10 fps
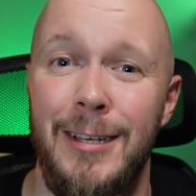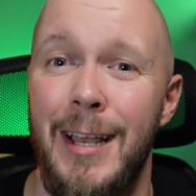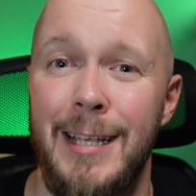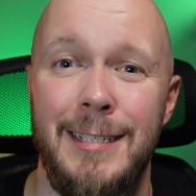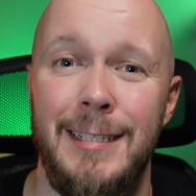
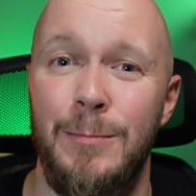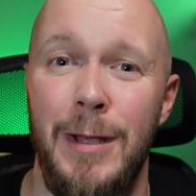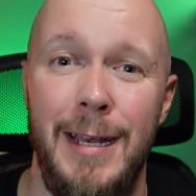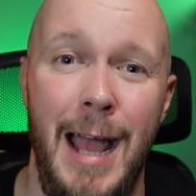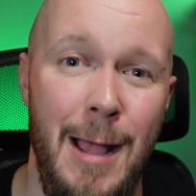unless it's
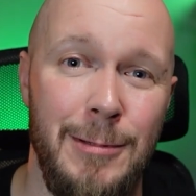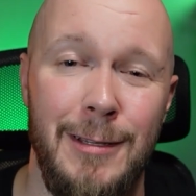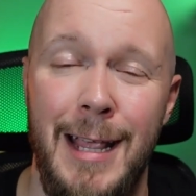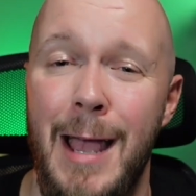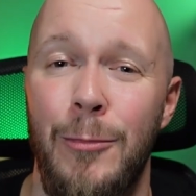being
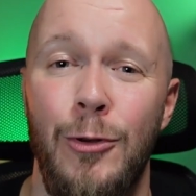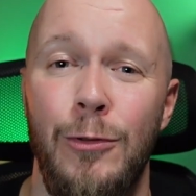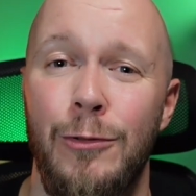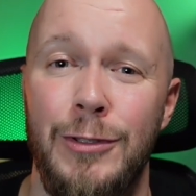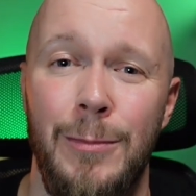absolutely hammered or
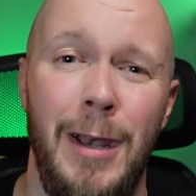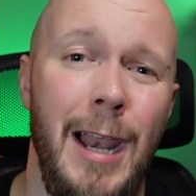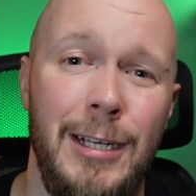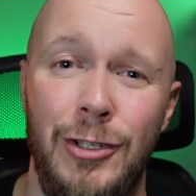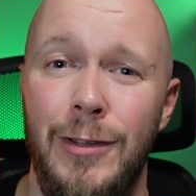you're some
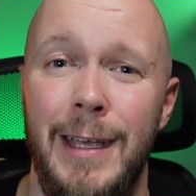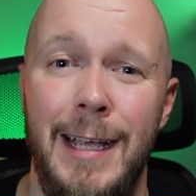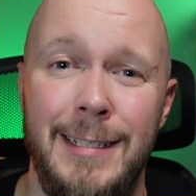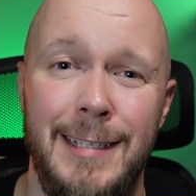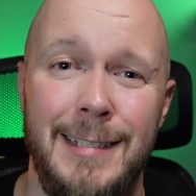legend that
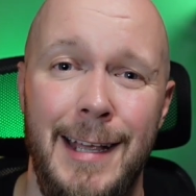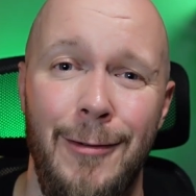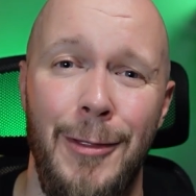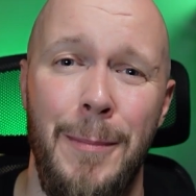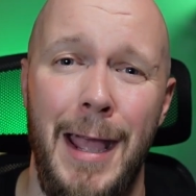gets to stay
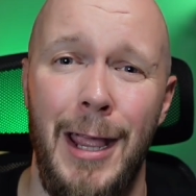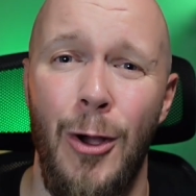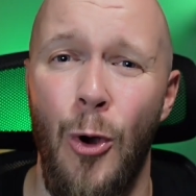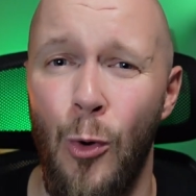out on the bank